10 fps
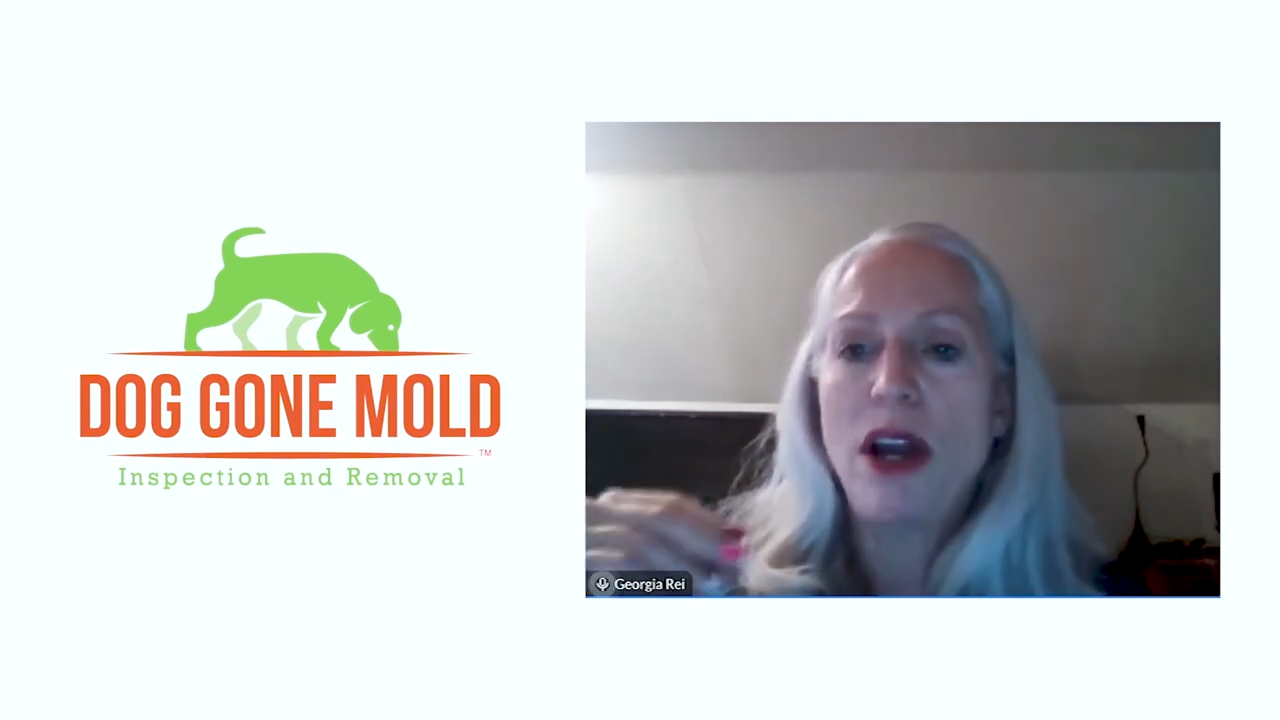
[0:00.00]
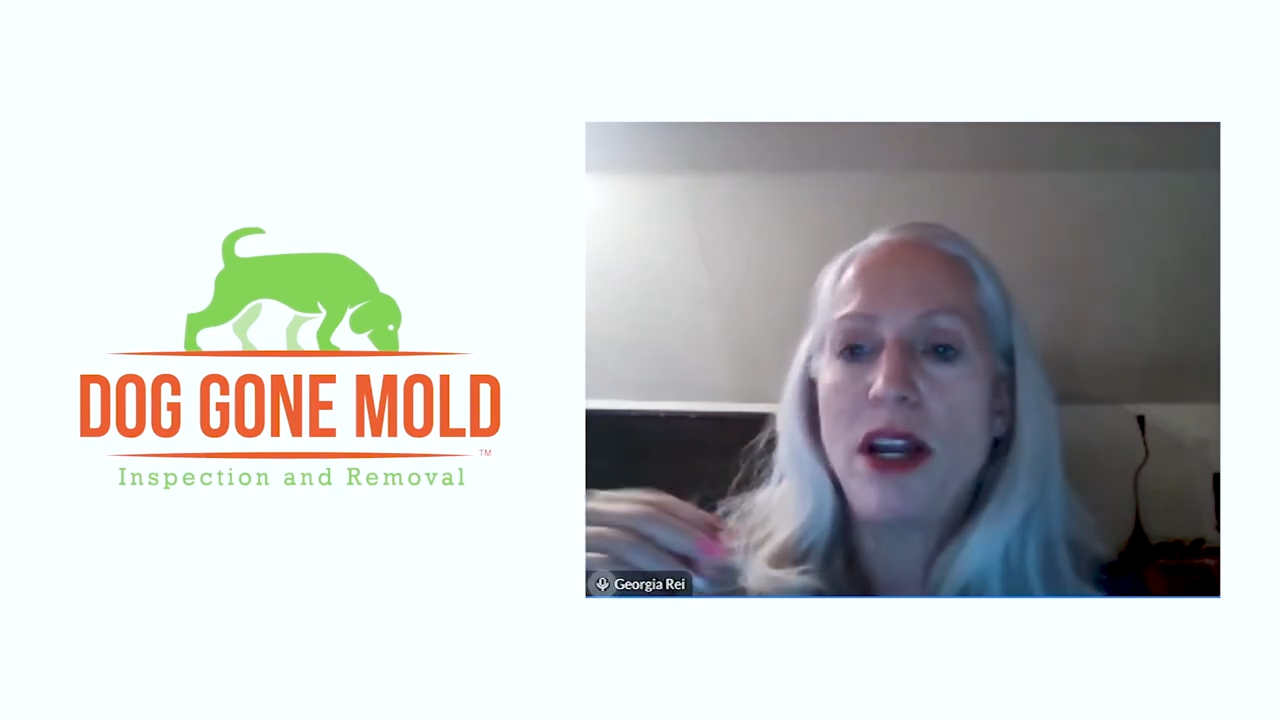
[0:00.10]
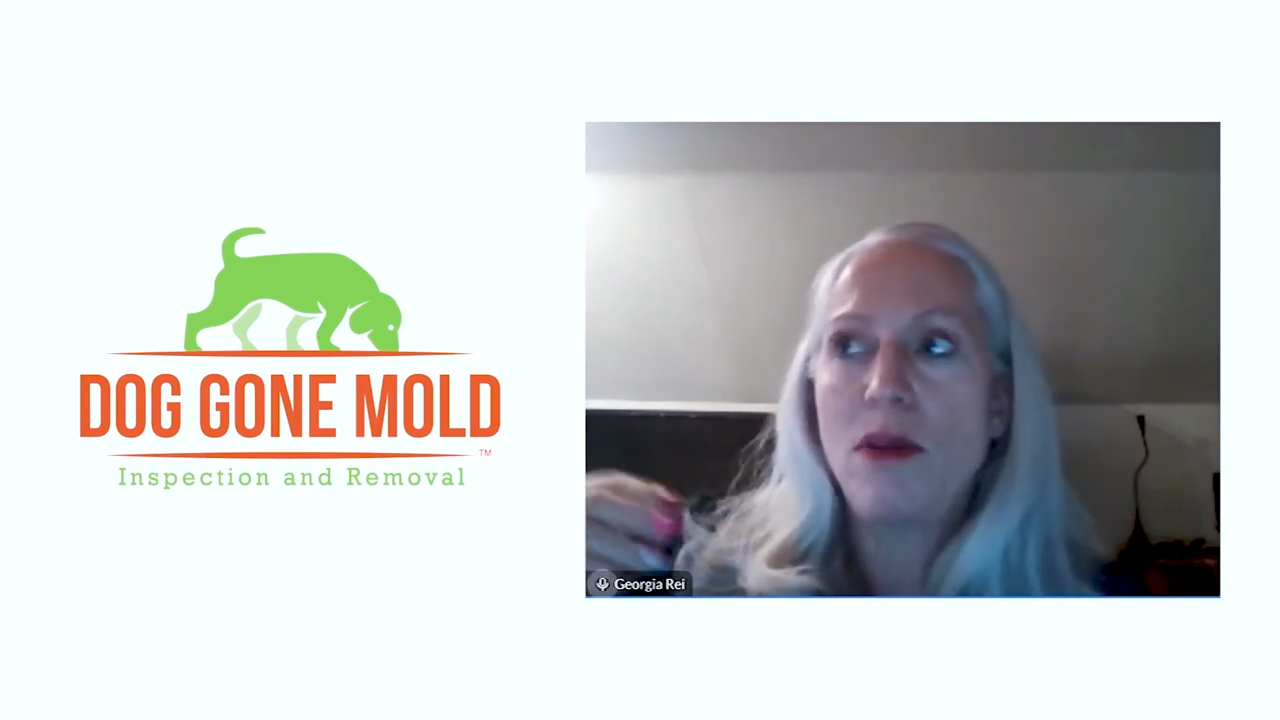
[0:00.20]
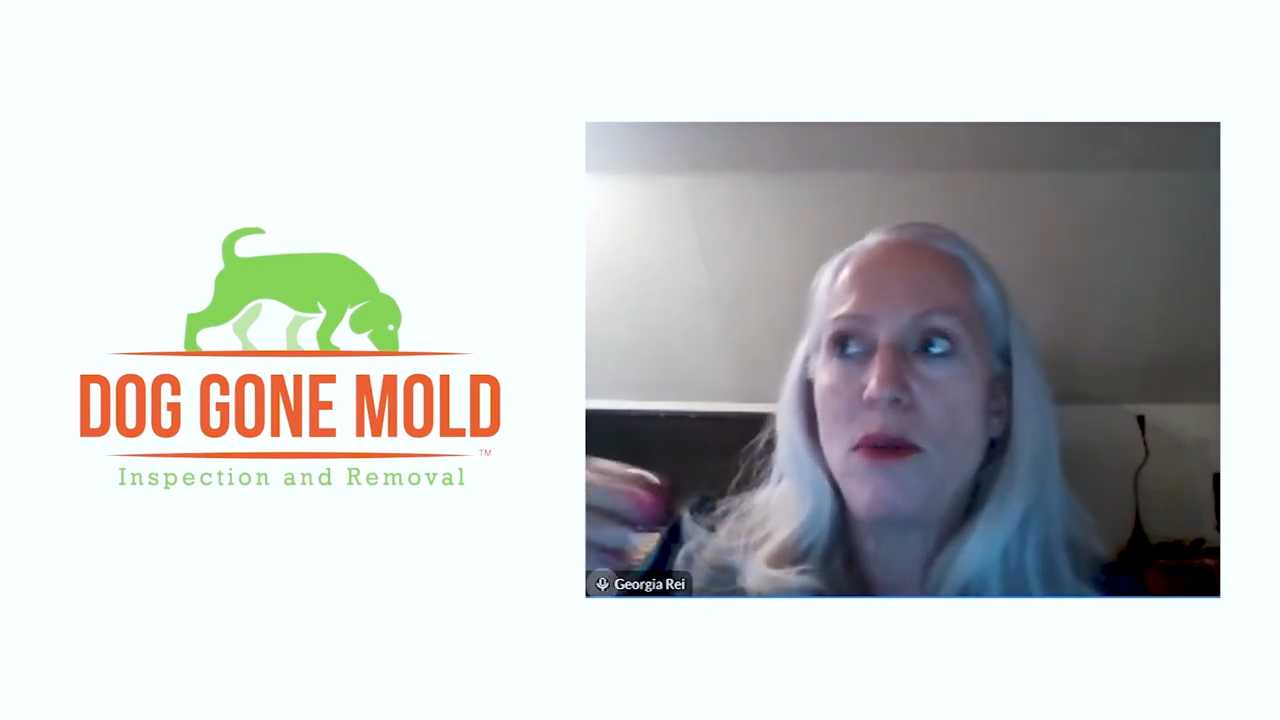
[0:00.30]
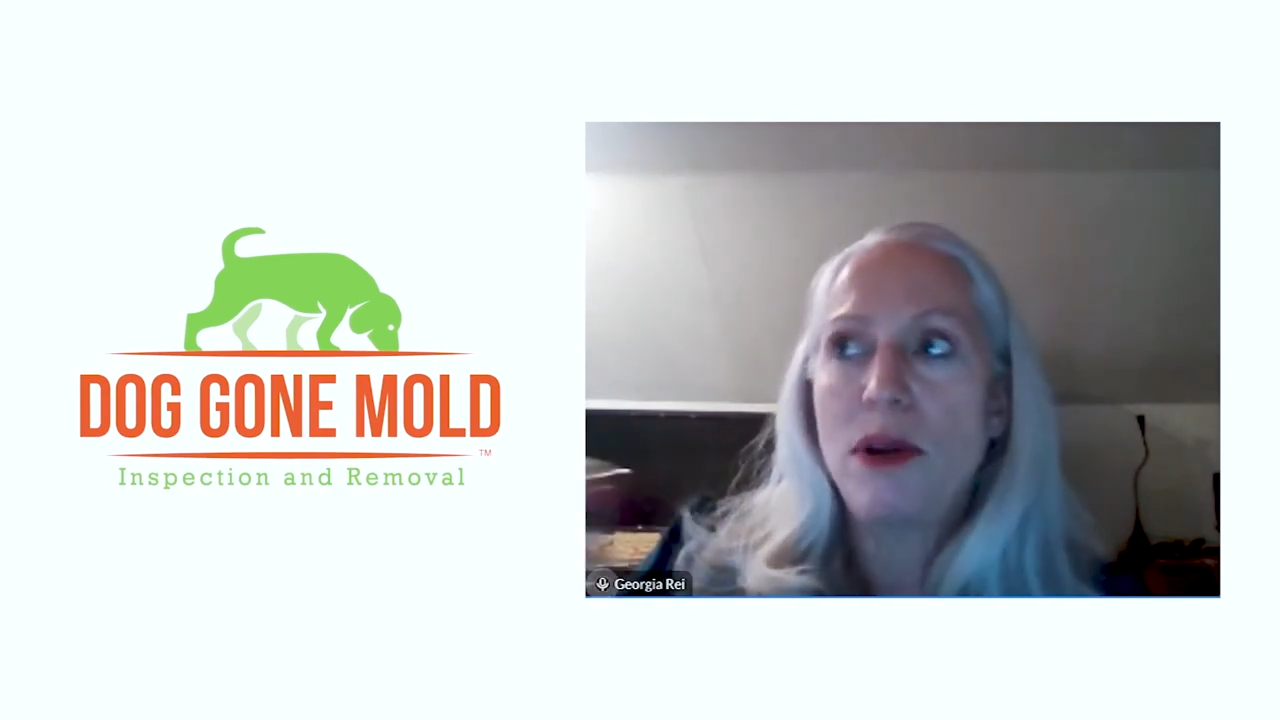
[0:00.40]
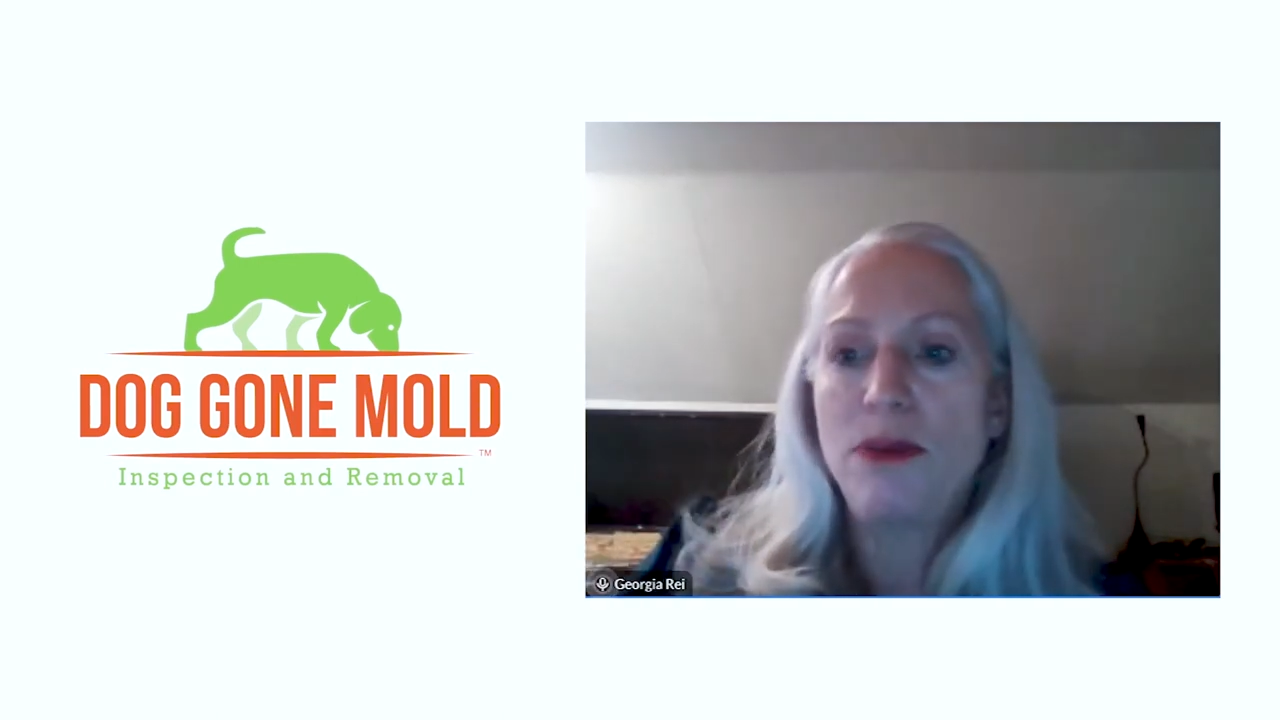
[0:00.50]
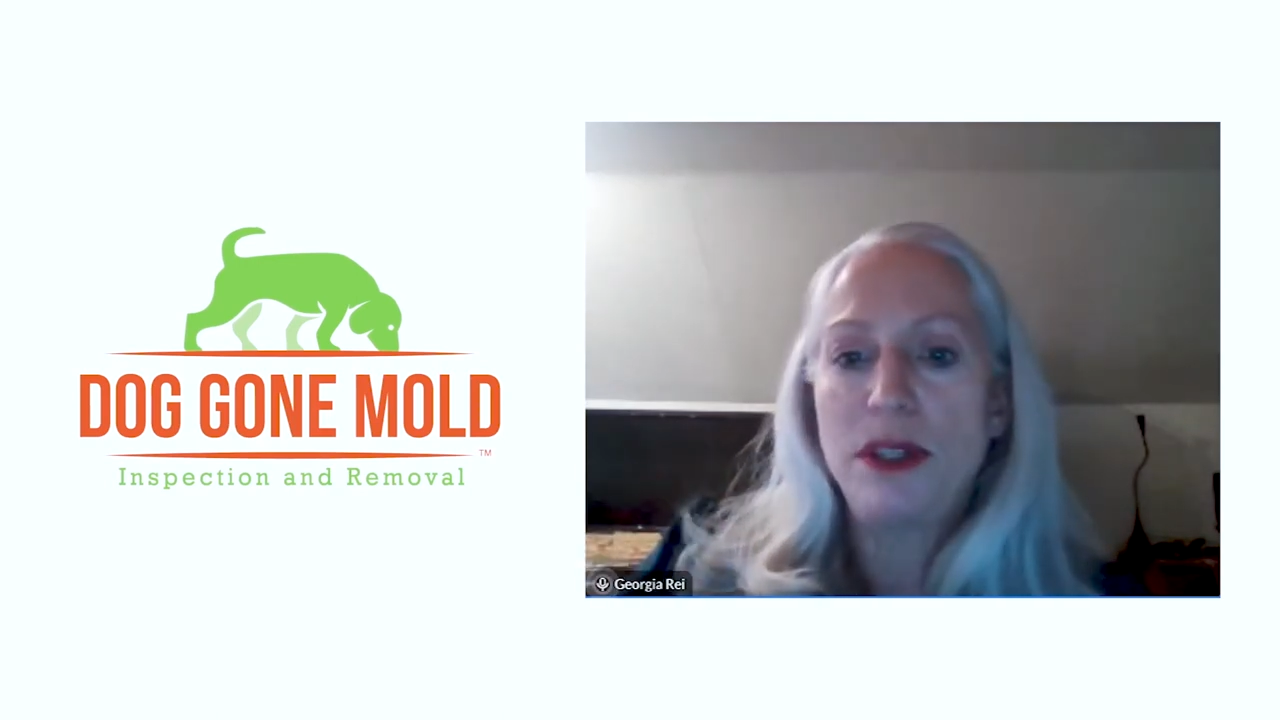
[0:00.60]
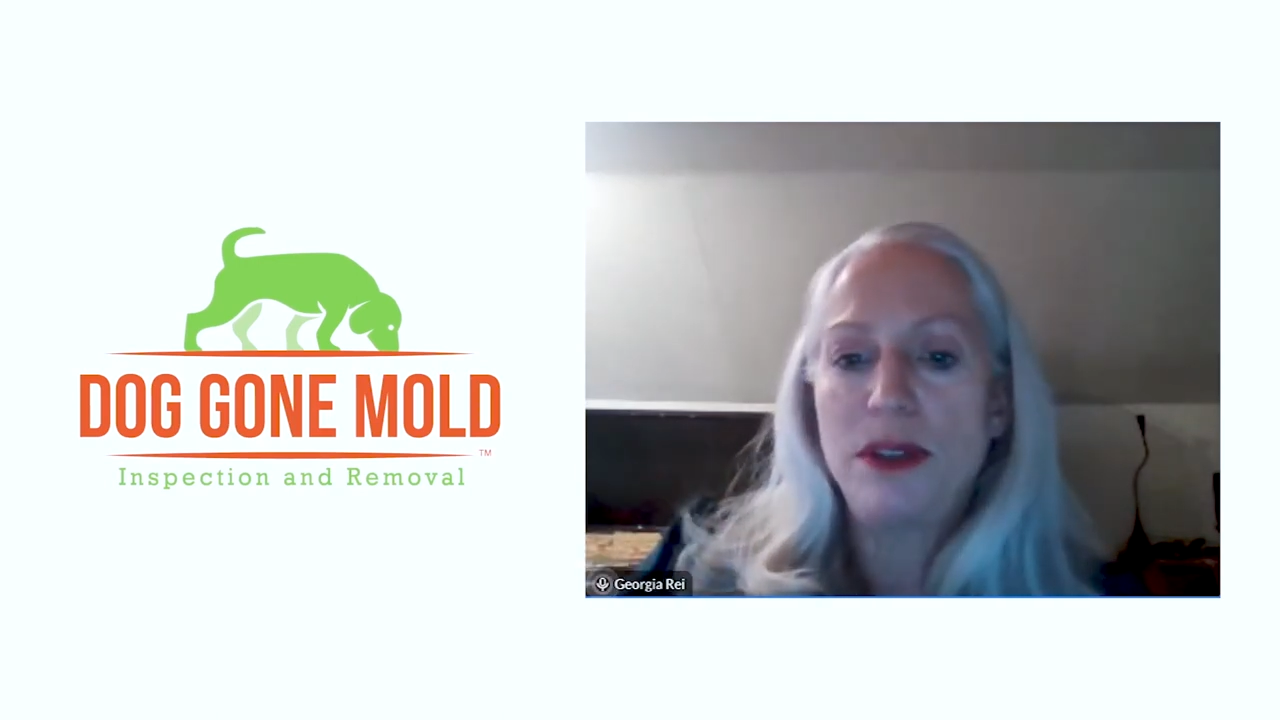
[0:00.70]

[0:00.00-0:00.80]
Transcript: target what